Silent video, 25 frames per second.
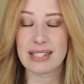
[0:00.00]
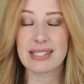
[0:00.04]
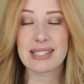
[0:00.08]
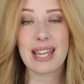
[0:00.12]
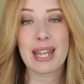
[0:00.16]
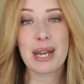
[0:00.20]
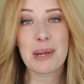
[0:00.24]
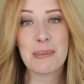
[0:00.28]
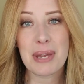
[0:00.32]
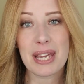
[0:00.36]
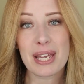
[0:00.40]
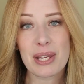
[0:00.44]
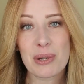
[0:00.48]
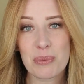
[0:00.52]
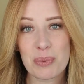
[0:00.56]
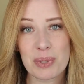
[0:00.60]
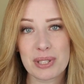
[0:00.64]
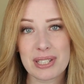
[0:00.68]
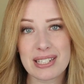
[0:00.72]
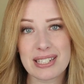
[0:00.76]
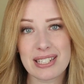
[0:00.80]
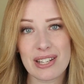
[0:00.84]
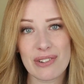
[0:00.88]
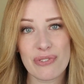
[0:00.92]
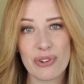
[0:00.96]
it's going to make it
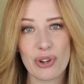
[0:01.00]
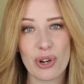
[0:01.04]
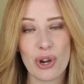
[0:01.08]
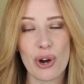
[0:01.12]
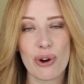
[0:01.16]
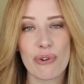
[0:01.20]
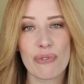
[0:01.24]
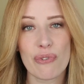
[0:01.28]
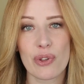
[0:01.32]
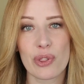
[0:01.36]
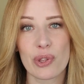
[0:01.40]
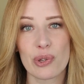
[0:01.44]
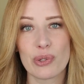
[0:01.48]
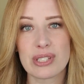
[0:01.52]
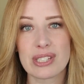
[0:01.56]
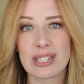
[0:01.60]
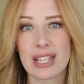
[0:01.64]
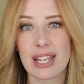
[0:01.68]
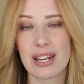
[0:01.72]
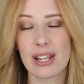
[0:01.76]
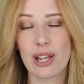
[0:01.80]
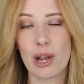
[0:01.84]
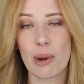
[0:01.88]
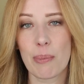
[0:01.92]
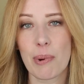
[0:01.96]
really difficult for those
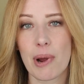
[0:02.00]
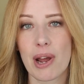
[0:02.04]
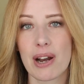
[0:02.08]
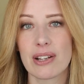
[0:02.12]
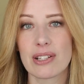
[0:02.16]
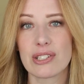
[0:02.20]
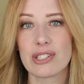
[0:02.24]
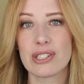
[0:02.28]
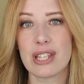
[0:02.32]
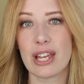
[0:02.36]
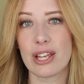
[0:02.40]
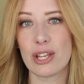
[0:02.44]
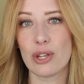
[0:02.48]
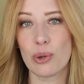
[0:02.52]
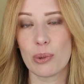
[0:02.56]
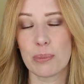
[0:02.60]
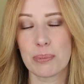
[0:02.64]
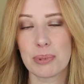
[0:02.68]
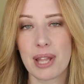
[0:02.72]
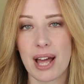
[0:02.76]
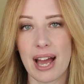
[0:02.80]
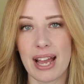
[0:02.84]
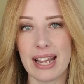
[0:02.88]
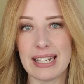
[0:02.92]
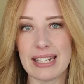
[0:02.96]
skincare products that you
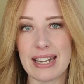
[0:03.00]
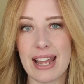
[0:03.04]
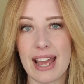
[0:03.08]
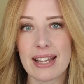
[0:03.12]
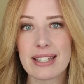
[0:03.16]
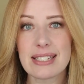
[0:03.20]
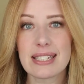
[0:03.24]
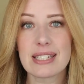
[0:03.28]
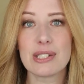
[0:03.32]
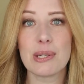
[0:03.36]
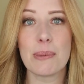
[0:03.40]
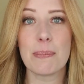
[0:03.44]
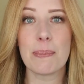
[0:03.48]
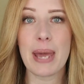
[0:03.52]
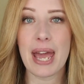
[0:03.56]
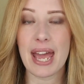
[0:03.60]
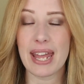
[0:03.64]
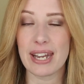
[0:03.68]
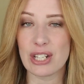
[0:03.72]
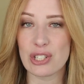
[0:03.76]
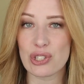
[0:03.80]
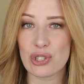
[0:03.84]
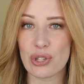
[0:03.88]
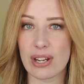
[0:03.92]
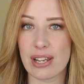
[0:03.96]
apply next to
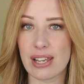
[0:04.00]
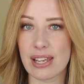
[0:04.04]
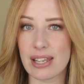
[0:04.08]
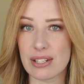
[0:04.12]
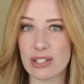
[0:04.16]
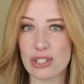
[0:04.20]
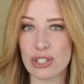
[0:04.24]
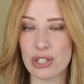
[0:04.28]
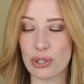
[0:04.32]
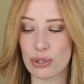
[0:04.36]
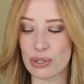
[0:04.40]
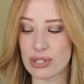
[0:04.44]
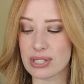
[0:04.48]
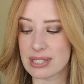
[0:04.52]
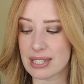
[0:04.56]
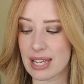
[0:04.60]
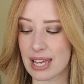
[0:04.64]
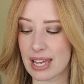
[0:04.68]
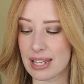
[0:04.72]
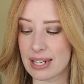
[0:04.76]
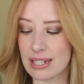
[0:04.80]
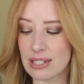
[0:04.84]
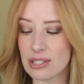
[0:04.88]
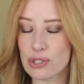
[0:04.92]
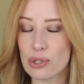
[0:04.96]
penetrate into your
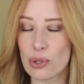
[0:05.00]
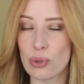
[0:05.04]
skin.